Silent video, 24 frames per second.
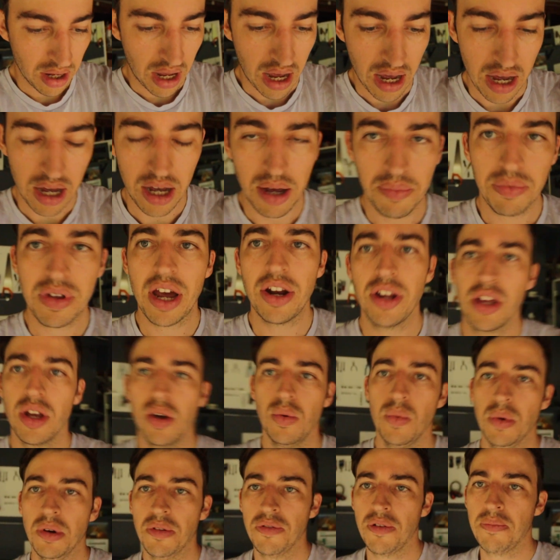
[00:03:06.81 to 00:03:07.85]
cutting
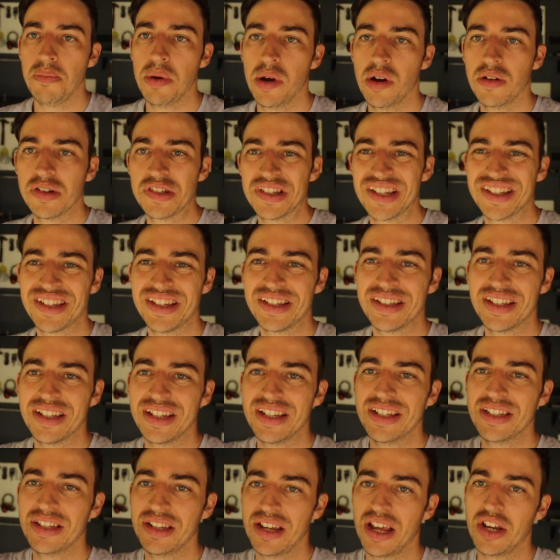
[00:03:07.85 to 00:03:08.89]
it with a pair of scissors
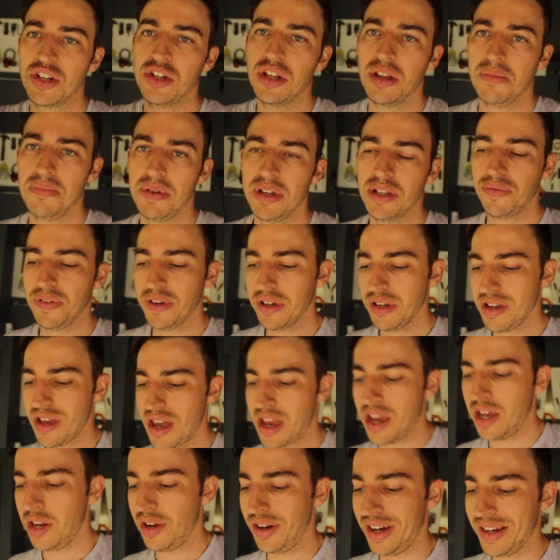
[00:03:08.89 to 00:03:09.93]
isn't actually the best thing,
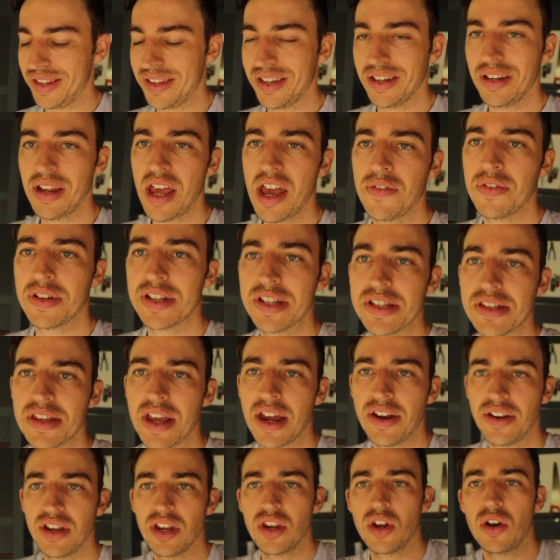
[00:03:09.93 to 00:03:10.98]
and I didn't have a
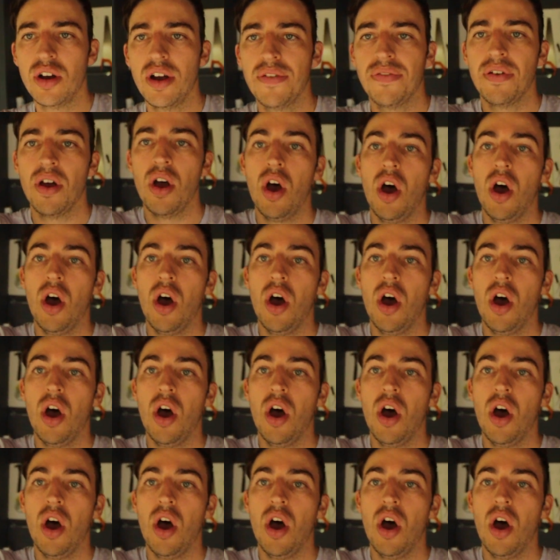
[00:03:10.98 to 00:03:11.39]
Stanley knife